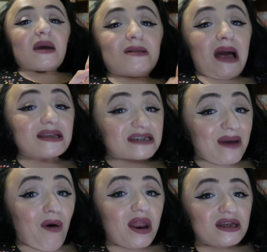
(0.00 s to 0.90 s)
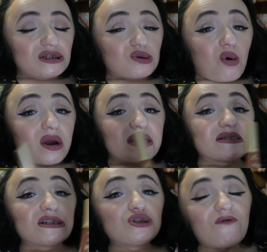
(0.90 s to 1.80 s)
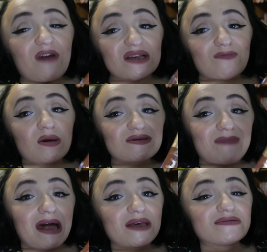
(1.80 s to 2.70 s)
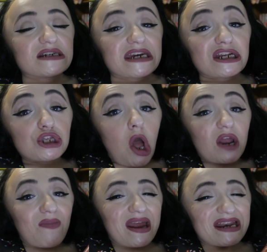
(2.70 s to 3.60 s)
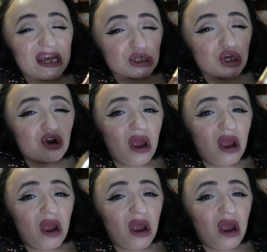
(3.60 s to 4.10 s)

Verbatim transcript: the last thing I bought in store is the Too Faced Melted Matte Lipstick in Naughty by Nature.